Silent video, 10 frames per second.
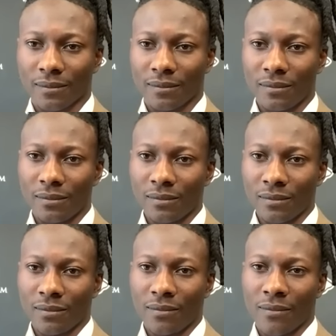You led me
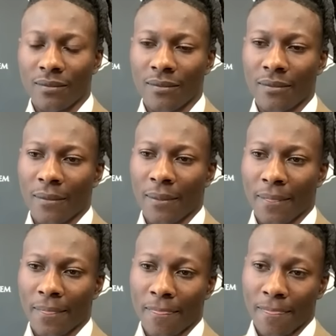straight to my second
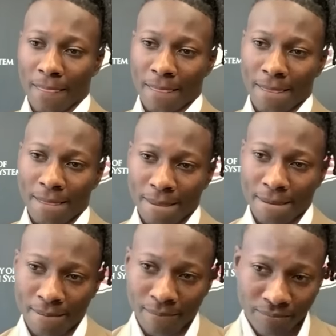question. I mean, receivers have been
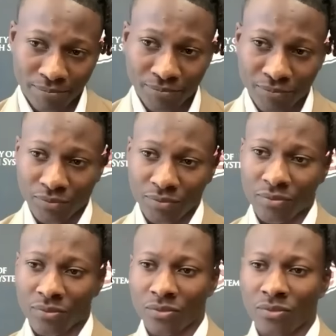getting paid this
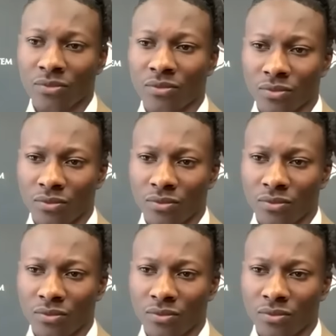offseason.